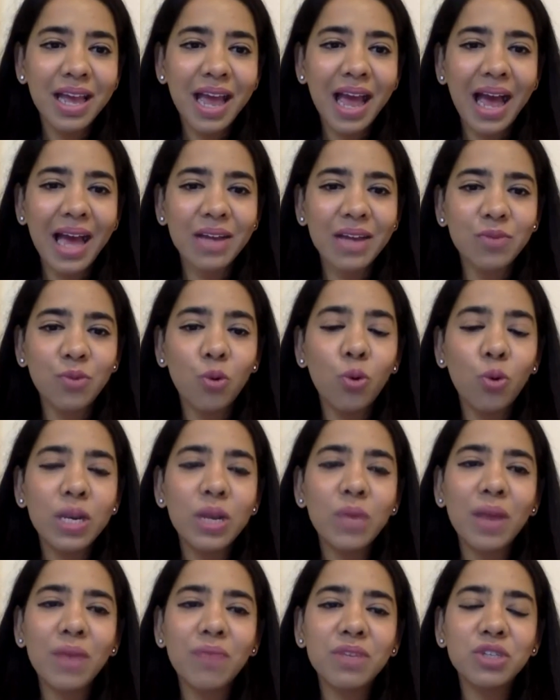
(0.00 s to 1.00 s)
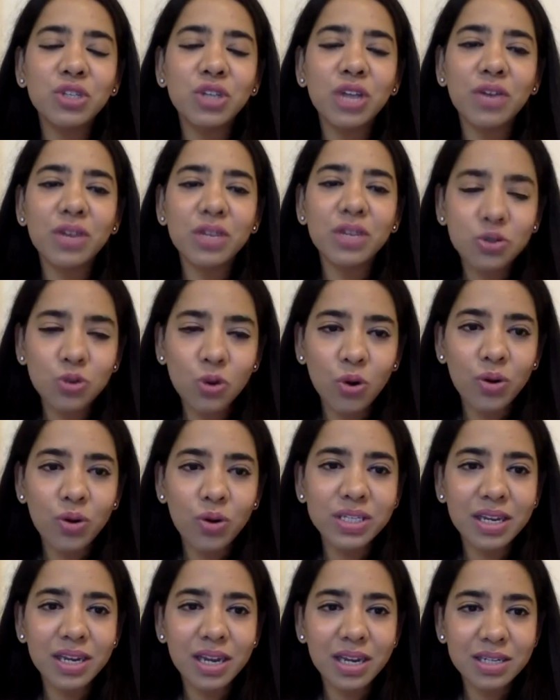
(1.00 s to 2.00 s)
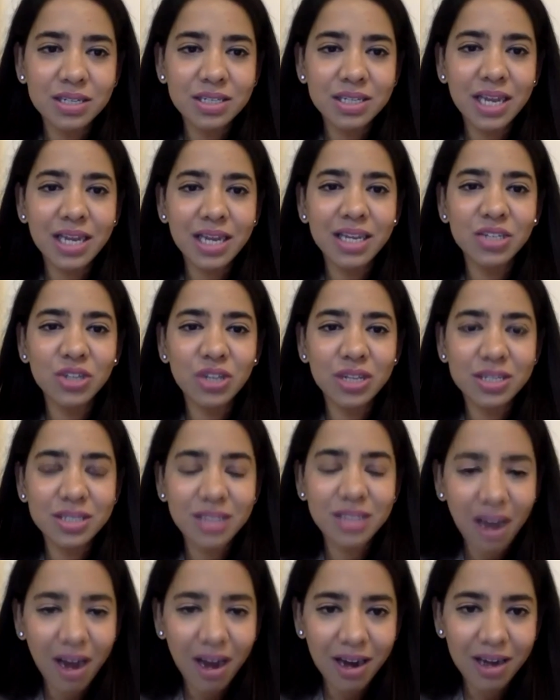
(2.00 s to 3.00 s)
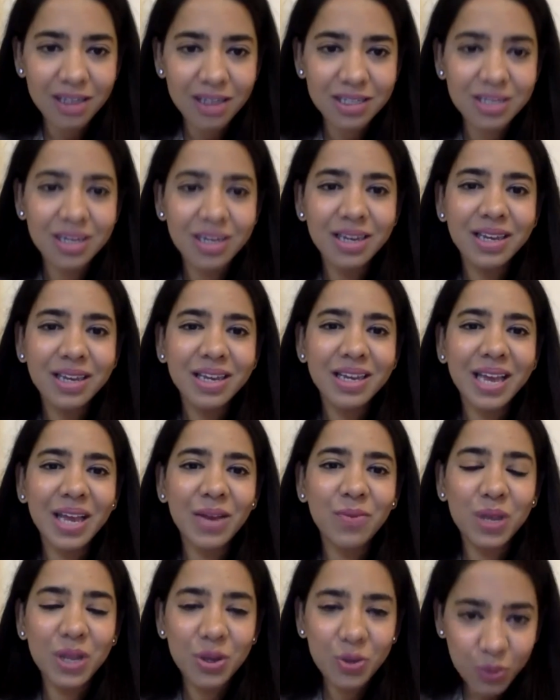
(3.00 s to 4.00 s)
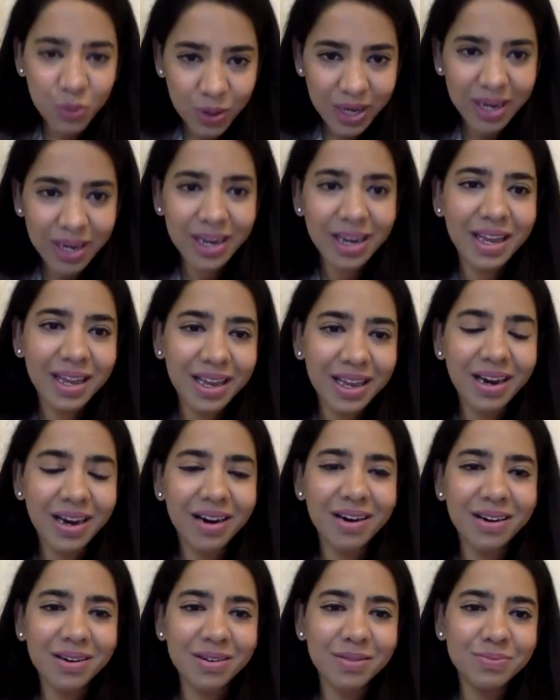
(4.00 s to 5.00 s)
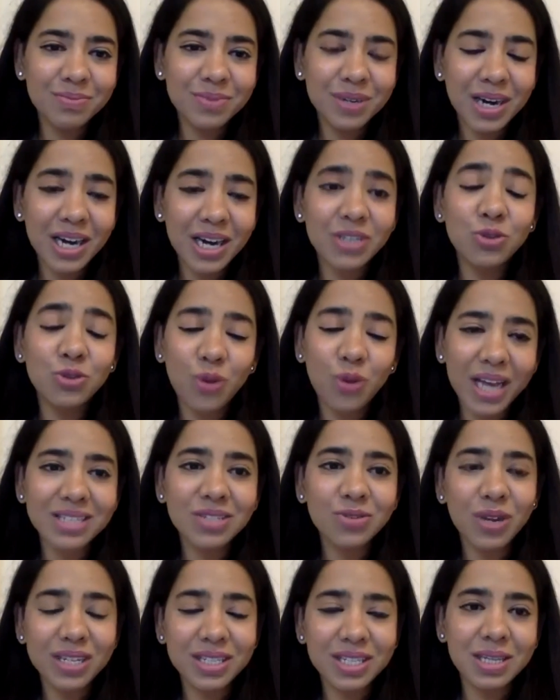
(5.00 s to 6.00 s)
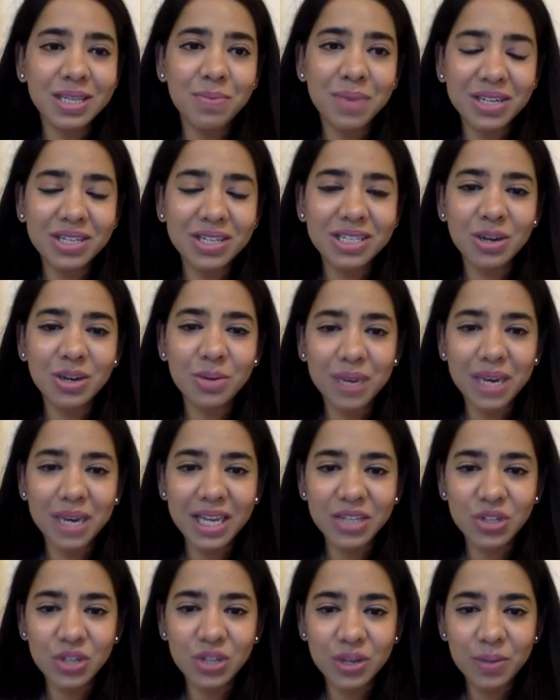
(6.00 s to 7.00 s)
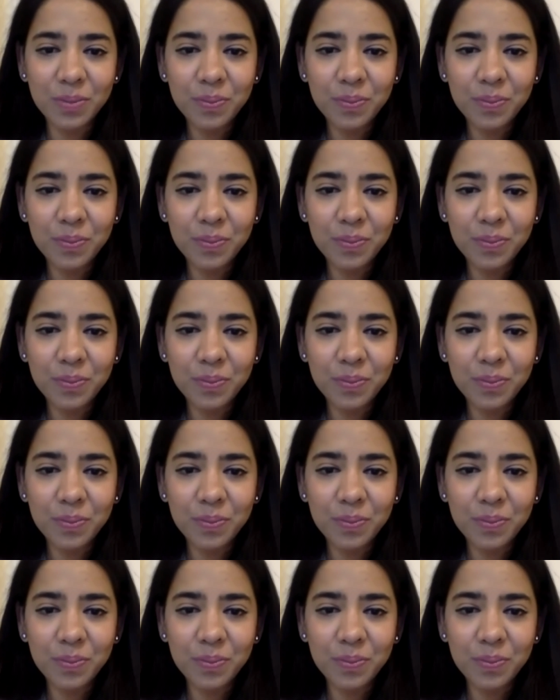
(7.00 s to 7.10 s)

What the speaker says: And only when we share our stories and understand each other's heart can we really address racism and discrimination.